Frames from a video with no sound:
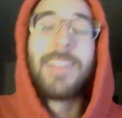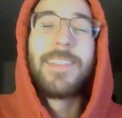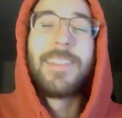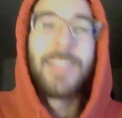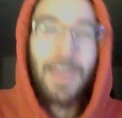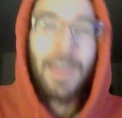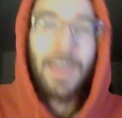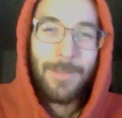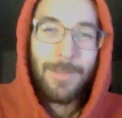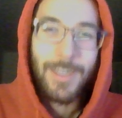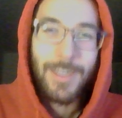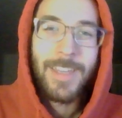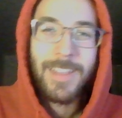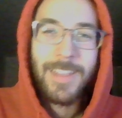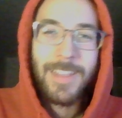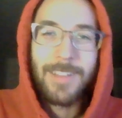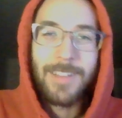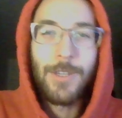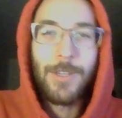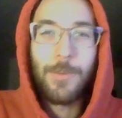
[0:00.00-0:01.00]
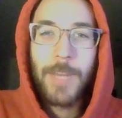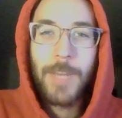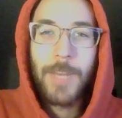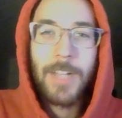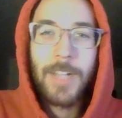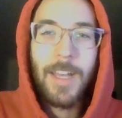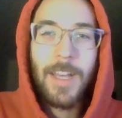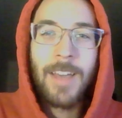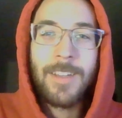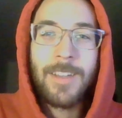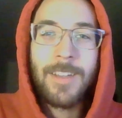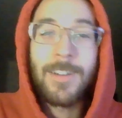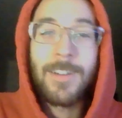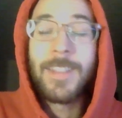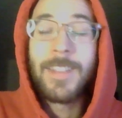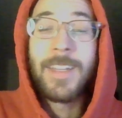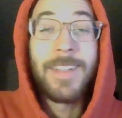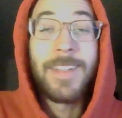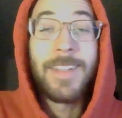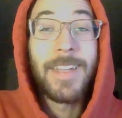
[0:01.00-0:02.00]
If you hit the little bell icon,
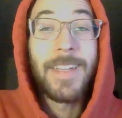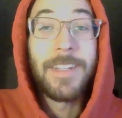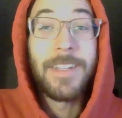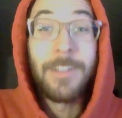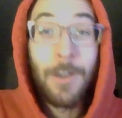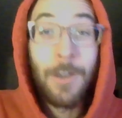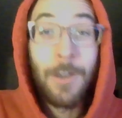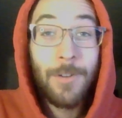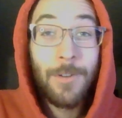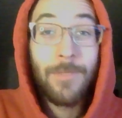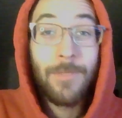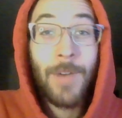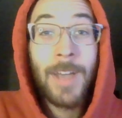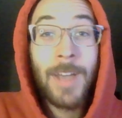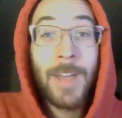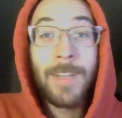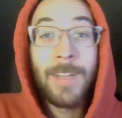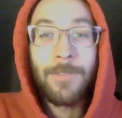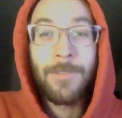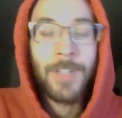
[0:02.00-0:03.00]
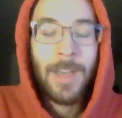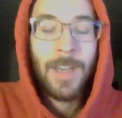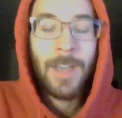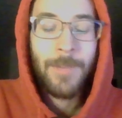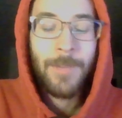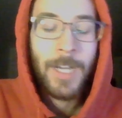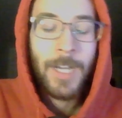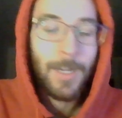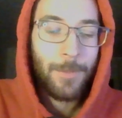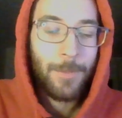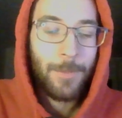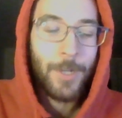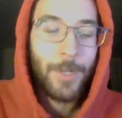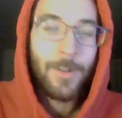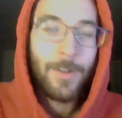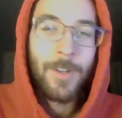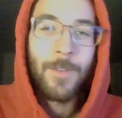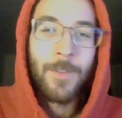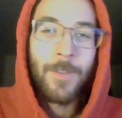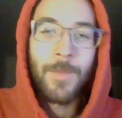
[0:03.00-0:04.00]
then you get notified every time I upload a
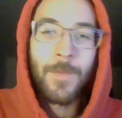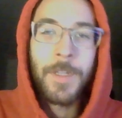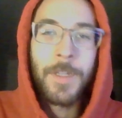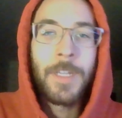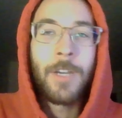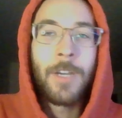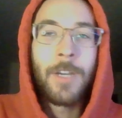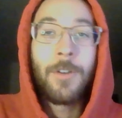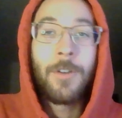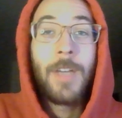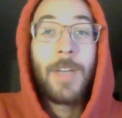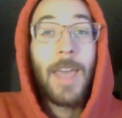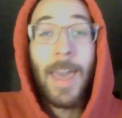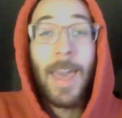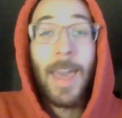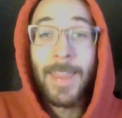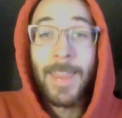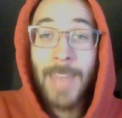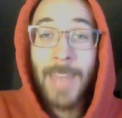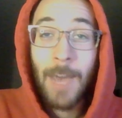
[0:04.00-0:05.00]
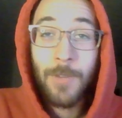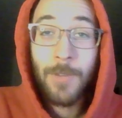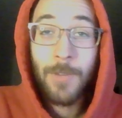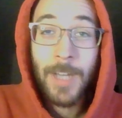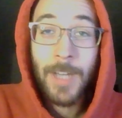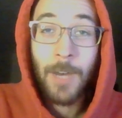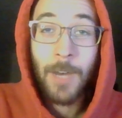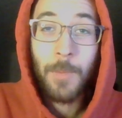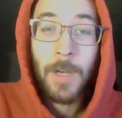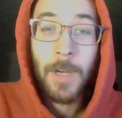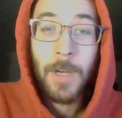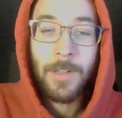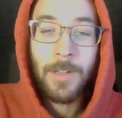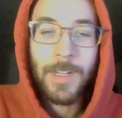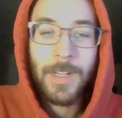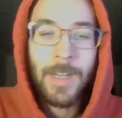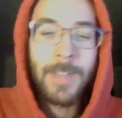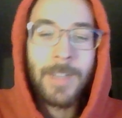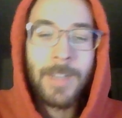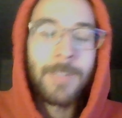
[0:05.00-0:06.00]
new video, and that would help out a
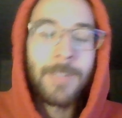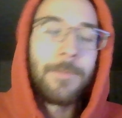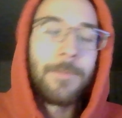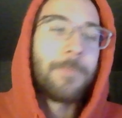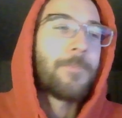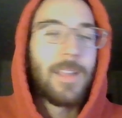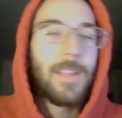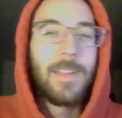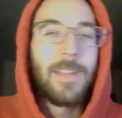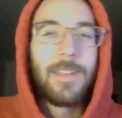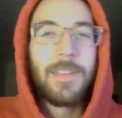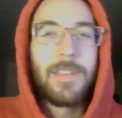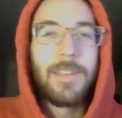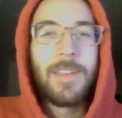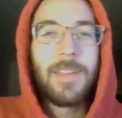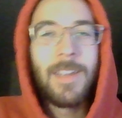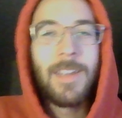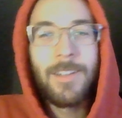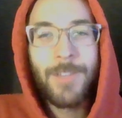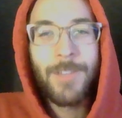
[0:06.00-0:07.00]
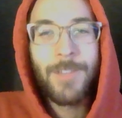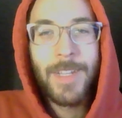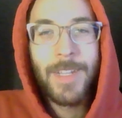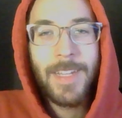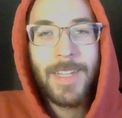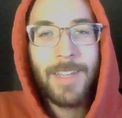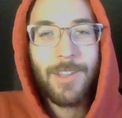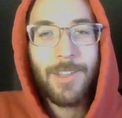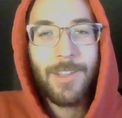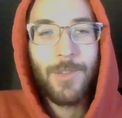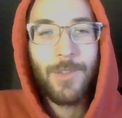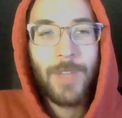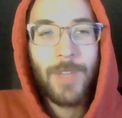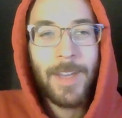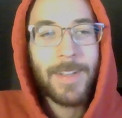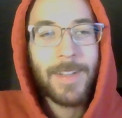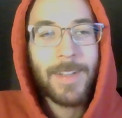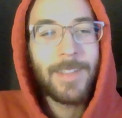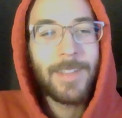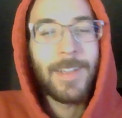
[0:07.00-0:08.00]
ton. It only takes 2
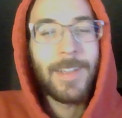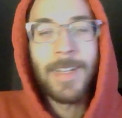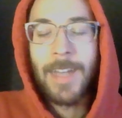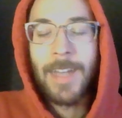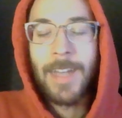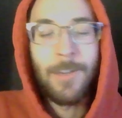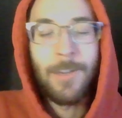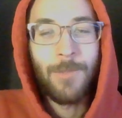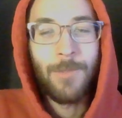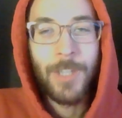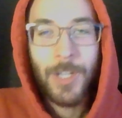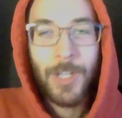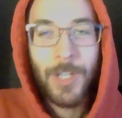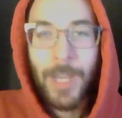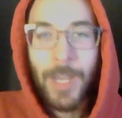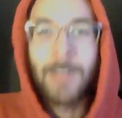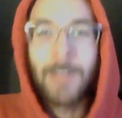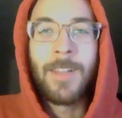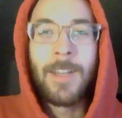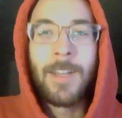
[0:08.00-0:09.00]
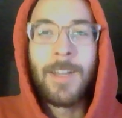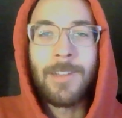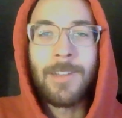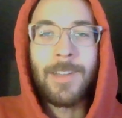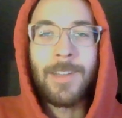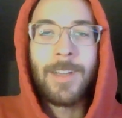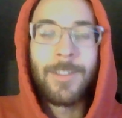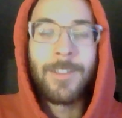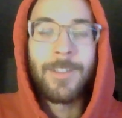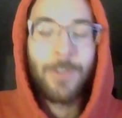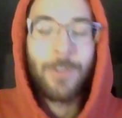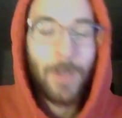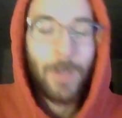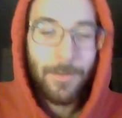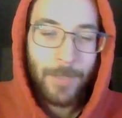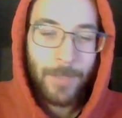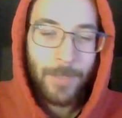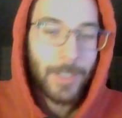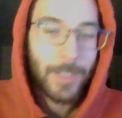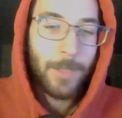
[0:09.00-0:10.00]
seconds and it helps the channel out a ton, so I'd
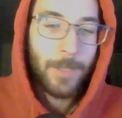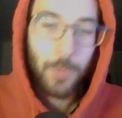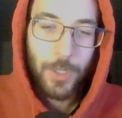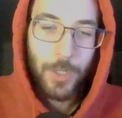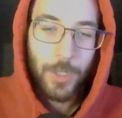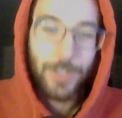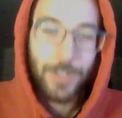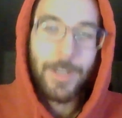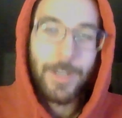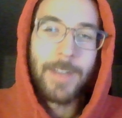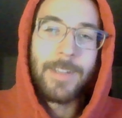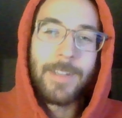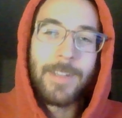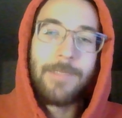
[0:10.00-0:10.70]
really appreciate it.